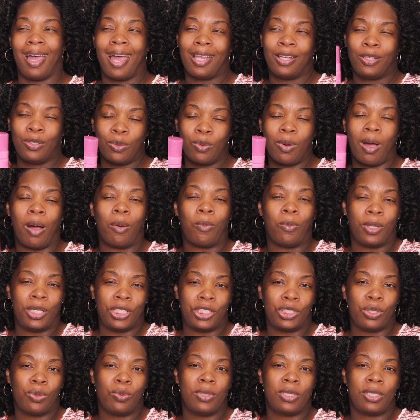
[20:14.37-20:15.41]
Do I
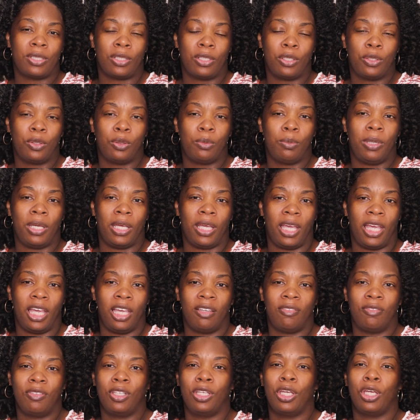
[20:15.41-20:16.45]
wish it was a little bit
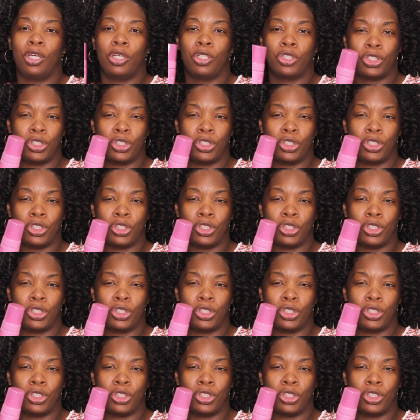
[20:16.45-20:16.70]
heavier?